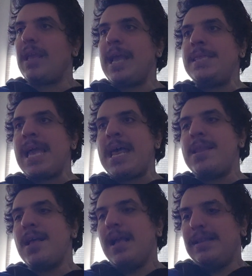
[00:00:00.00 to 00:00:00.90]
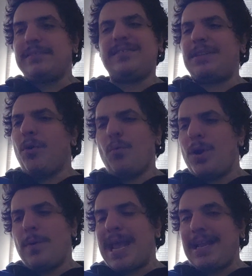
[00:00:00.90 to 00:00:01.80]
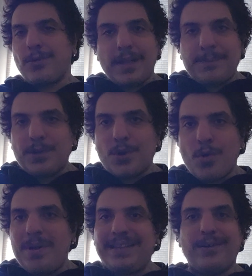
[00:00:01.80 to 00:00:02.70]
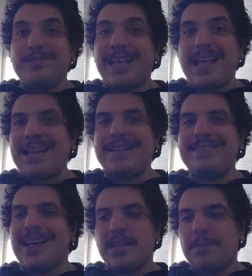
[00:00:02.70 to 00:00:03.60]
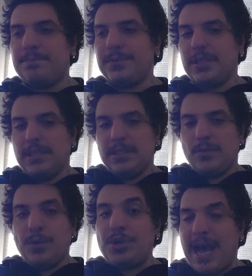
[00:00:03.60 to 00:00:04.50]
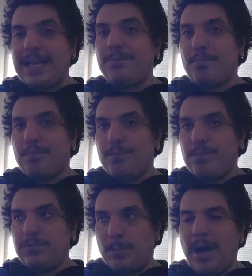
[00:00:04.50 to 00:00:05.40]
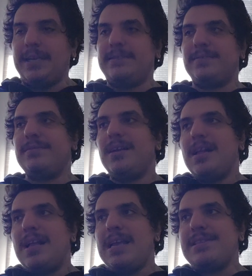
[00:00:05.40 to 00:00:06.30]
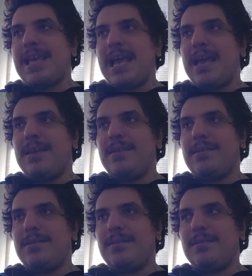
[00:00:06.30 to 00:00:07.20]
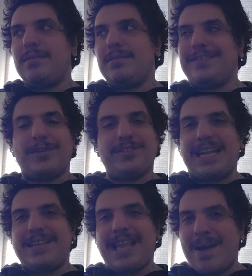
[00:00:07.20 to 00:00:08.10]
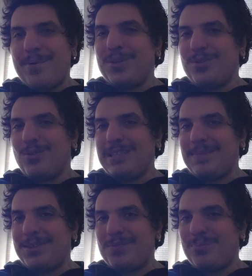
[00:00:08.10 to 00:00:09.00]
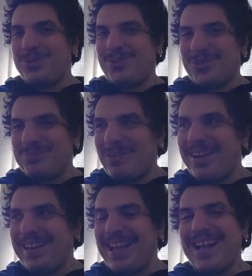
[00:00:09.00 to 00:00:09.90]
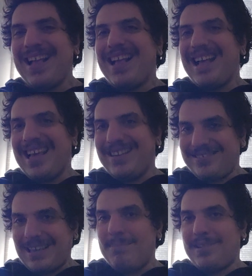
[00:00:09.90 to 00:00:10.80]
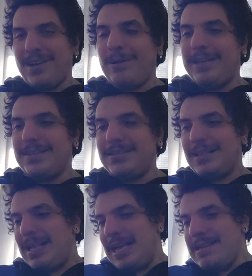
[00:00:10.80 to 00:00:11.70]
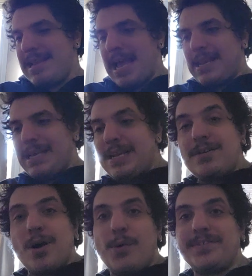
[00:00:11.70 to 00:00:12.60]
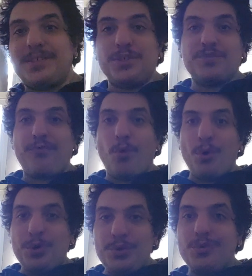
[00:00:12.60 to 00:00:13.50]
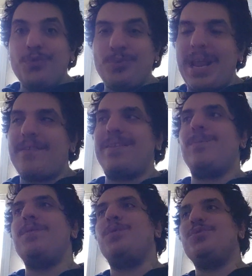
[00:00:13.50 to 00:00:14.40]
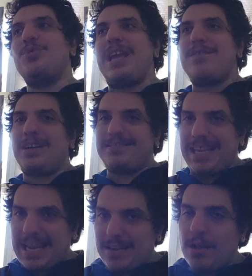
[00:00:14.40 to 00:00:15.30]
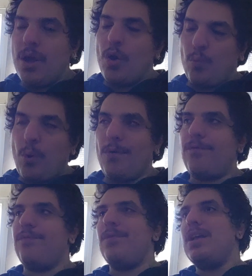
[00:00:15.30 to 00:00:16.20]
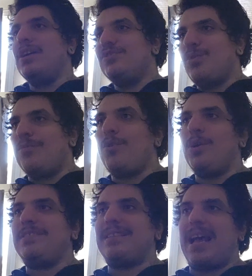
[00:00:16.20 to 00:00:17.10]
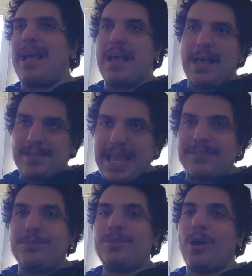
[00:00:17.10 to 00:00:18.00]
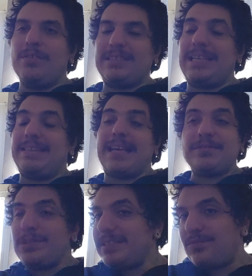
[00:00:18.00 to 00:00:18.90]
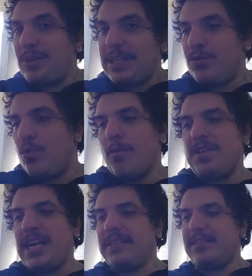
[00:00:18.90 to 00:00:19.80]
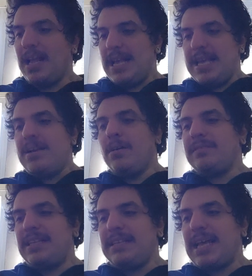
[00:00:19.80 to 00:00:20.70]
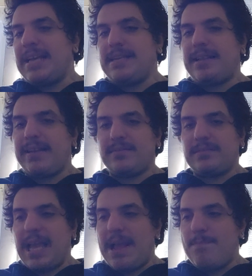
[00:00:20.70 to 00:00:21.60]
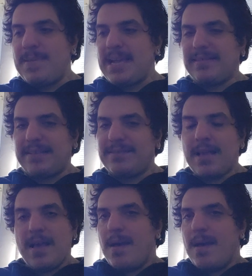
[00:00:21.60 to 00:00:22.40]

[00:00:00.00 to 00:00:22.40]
And then she said, "Don't worry, I told him the code, but I didn't tell him where to hide the bodies." And then his father's like, "Yeah, but you told him that you put those body in the cemetery." And then it goes, and there's 4 new grave, and one of those grave contain Wolf. So of course, Dexter calls it, and Dexter is really cool because he calls it in, and Miguel says,